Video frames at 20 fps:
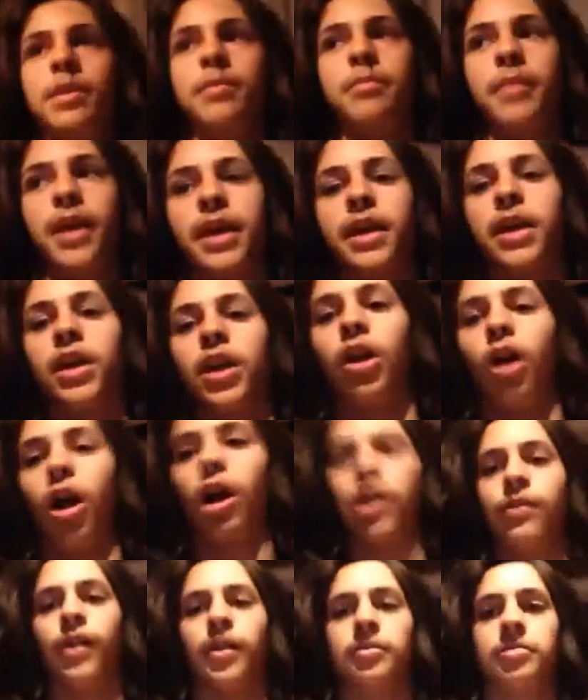been making a
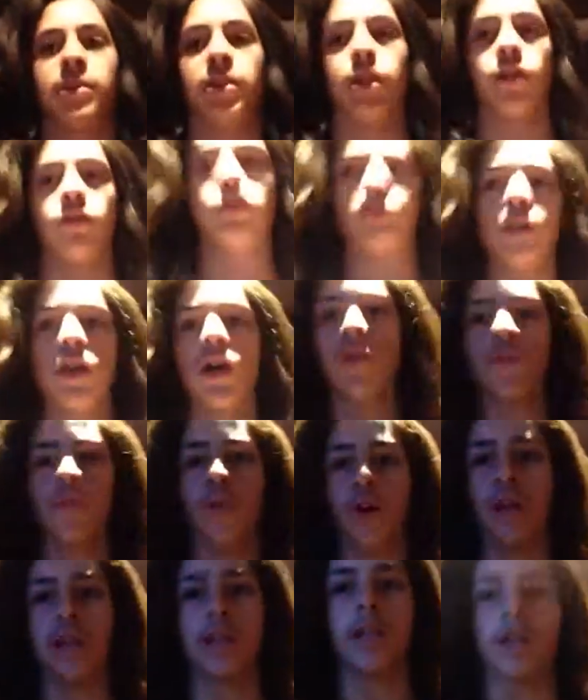lot of episodes
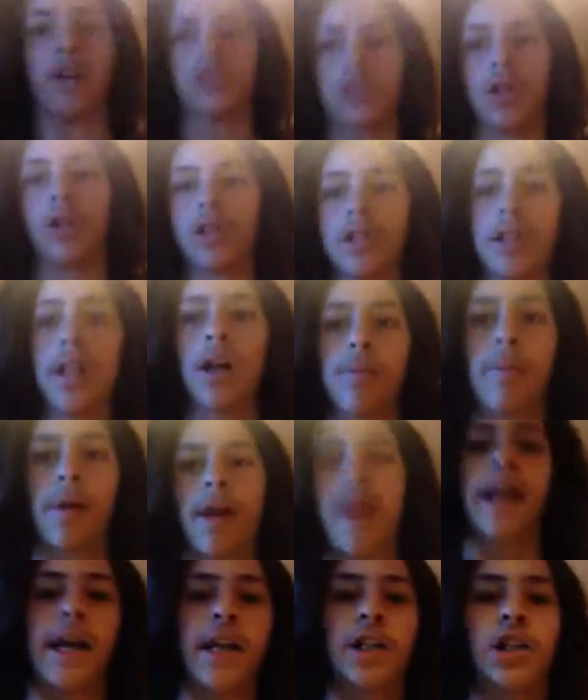for Undertale, so Undertale
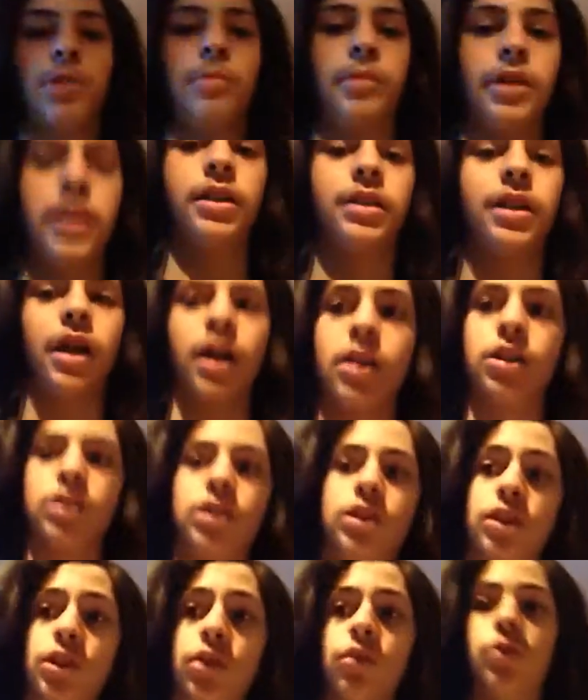might actually be done
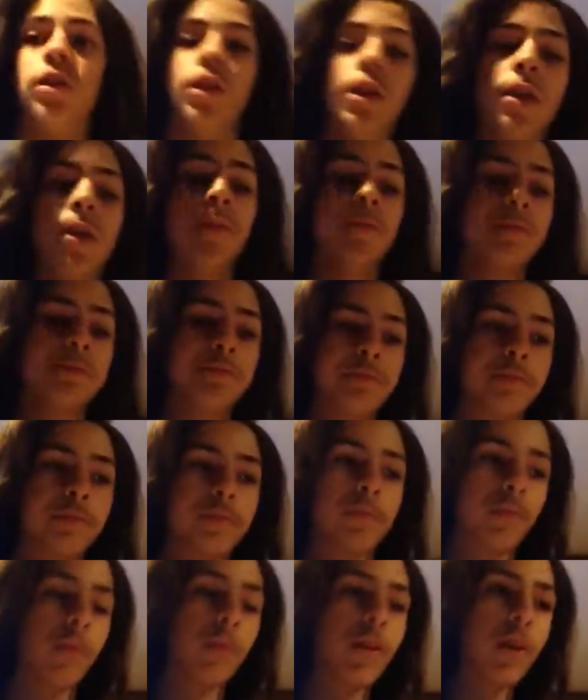soon
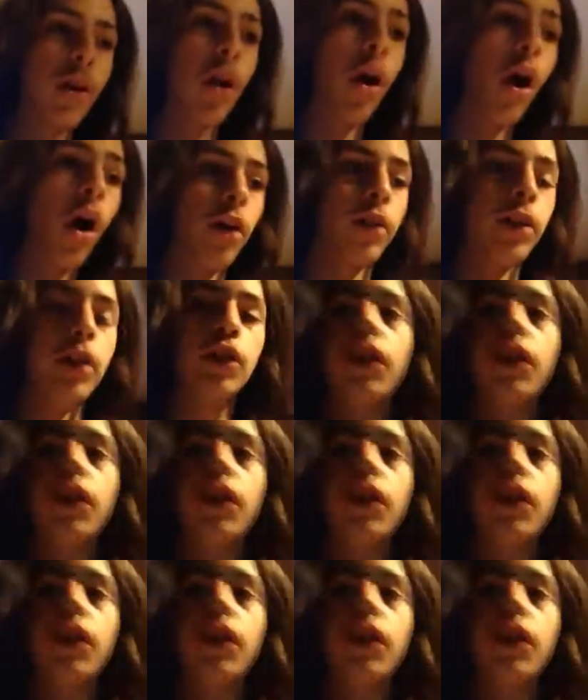on the